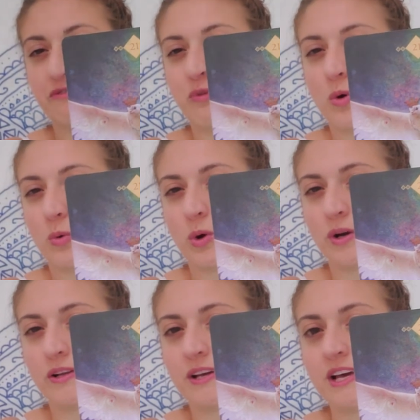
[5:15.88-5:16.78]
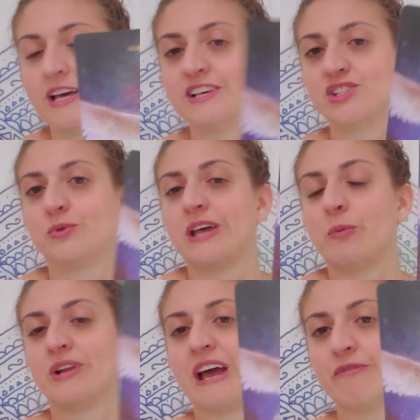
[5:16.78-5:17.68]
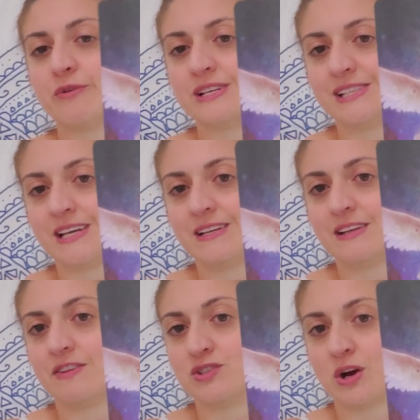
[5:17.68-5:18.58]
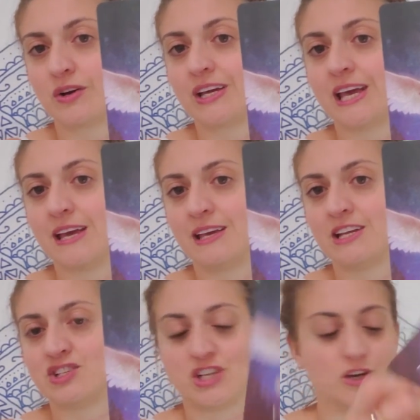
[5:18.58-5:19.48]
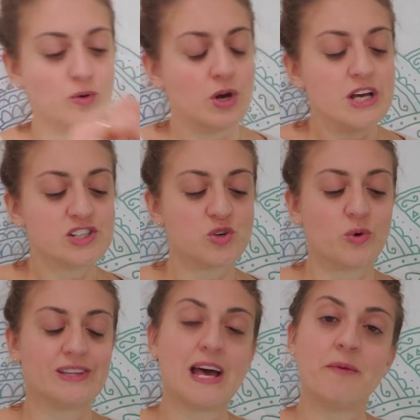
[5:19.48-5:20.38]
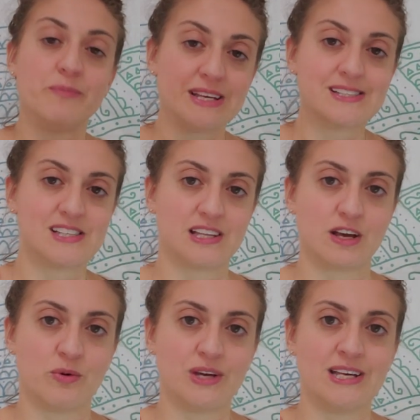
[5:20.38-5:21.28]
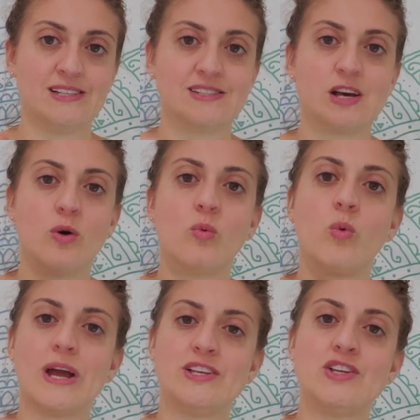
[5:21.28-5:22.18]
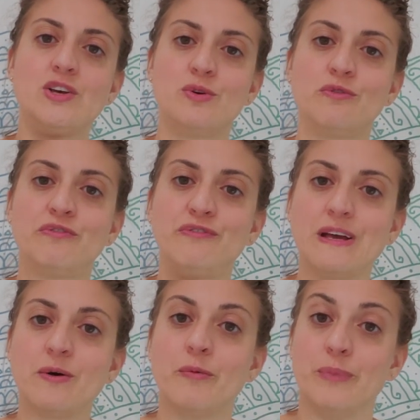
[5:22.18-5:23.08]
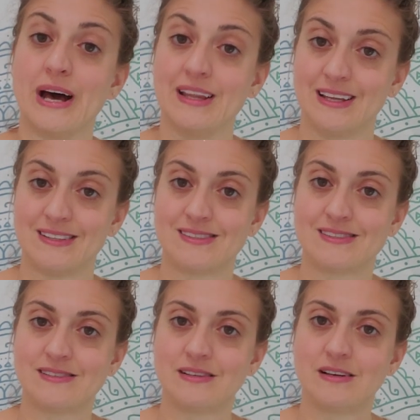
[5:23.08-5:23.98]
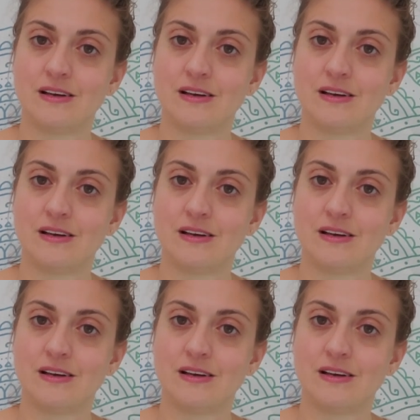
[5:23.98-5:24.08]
forward so that whatever is hidden in the dark can't get to you. So, what that means, Leo, is when you feel balanced,